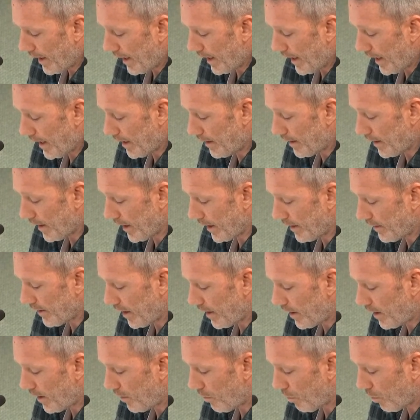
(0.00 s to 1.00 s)
and an
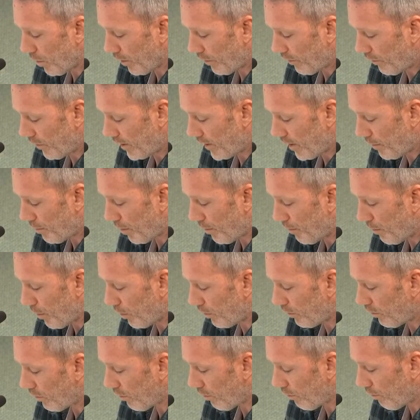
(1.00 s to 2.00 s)
identity worksheet that
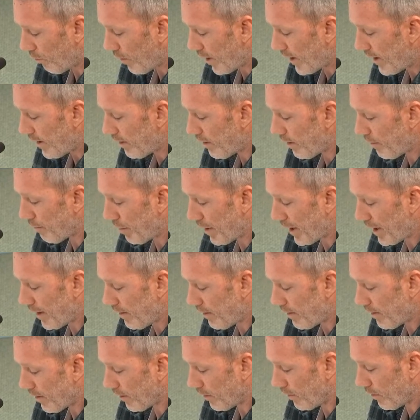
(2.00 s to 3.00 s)
promotes race
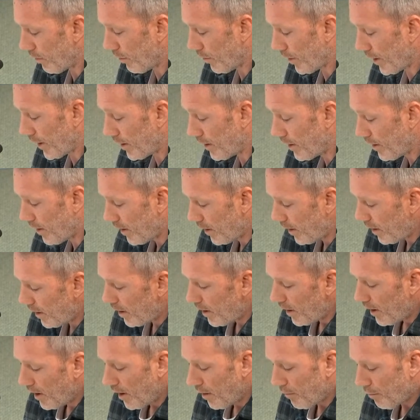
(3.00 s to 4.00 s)
based learning
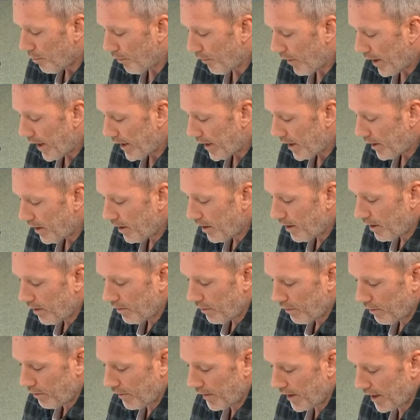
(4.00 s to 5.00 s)
provided
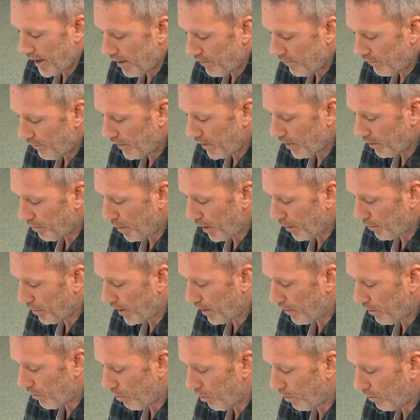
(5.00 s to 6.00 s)
to the Enfield
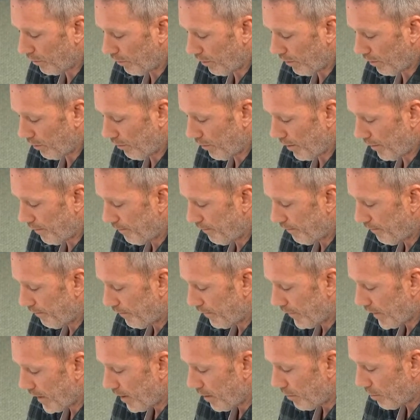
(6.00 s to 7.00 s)
Public School children.
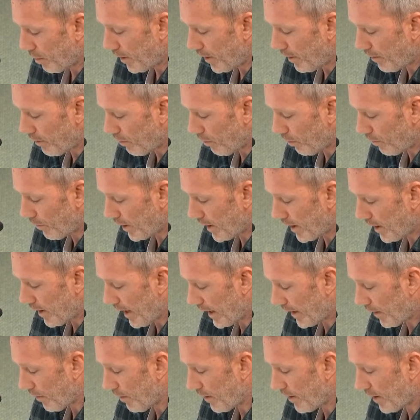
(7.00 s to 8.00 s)
Please note the
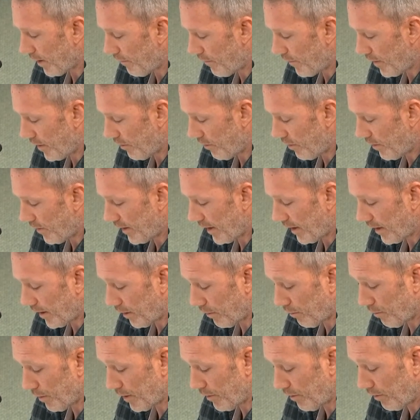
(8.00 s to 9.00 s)
inaccurate definition that
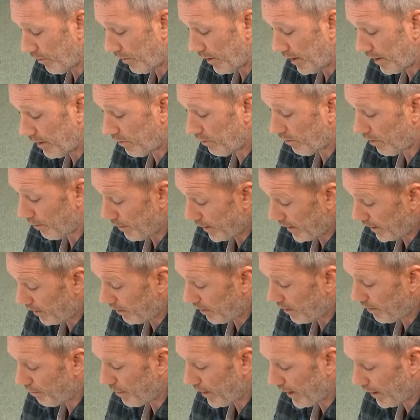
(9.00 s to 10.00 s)
egregiously
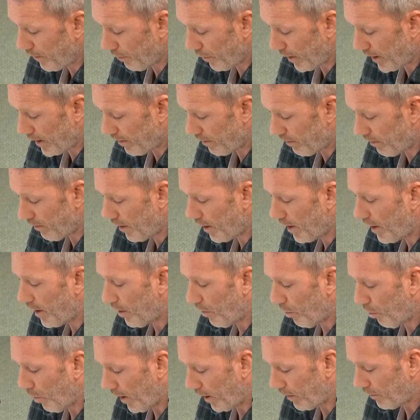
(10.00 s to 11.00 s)
discriminates by race
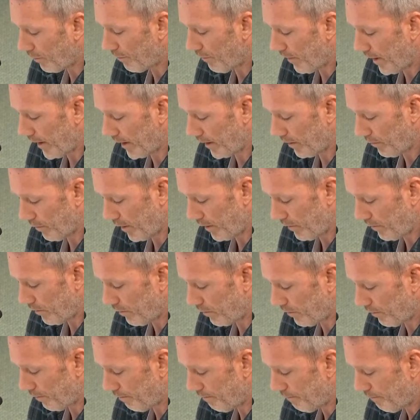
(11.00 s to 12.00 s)
while defining
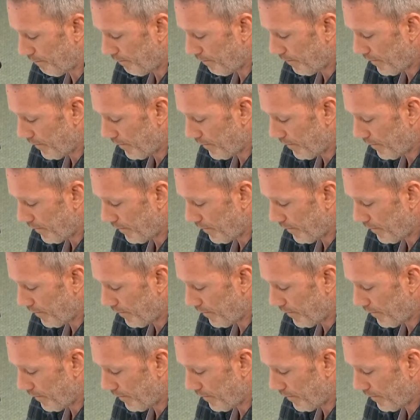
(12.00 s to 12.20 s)
racism.